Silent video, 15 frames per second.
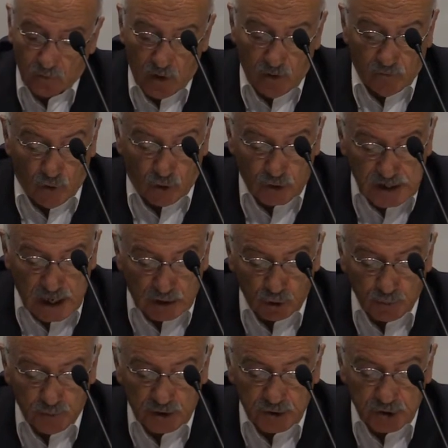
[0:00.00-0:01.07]
a
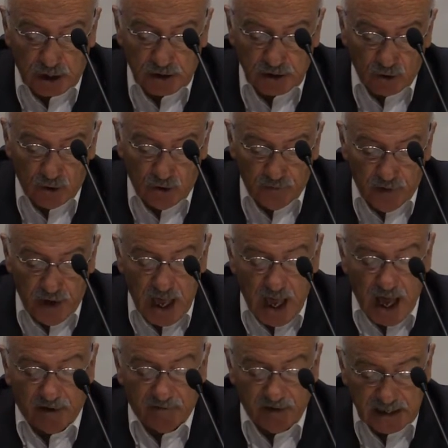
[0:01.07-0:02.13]
community that belongs neither to
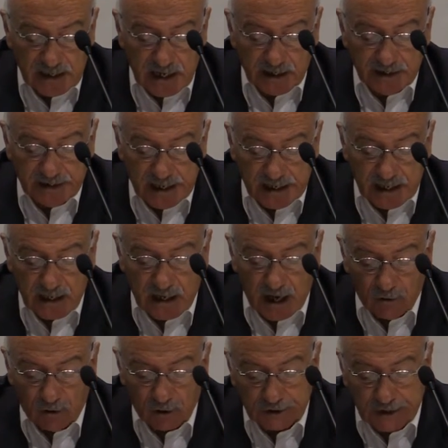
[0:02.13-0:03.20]
the homeland nor to the
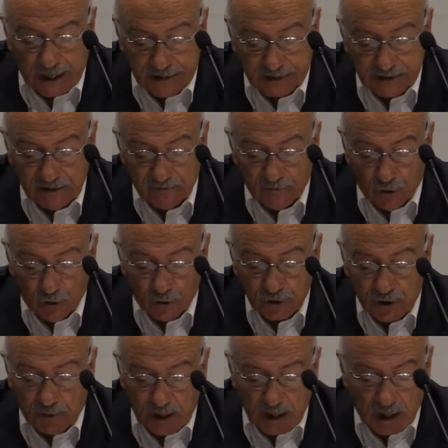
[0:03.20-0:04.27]
diaspora, according to
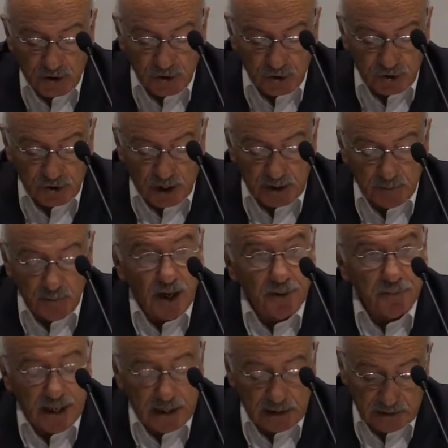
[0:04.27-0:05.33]
Hrant Dink.